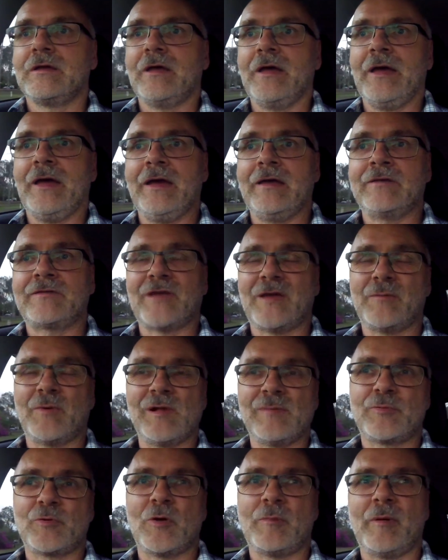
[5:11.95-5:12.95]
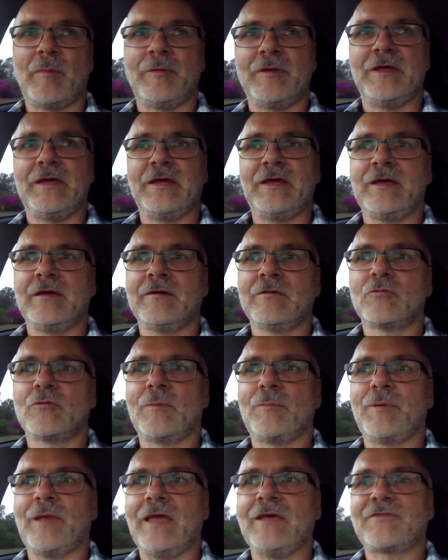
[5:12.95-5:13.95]
And I will probably
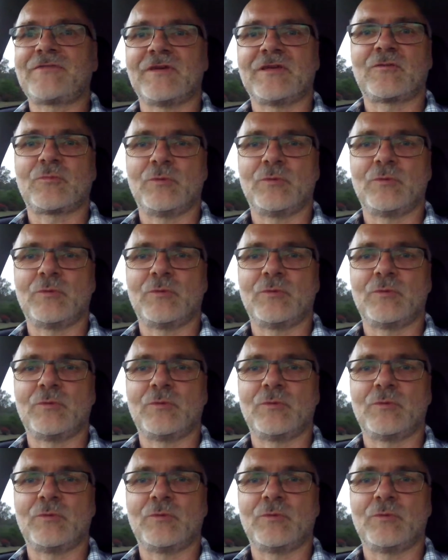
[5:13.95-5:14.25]
replace it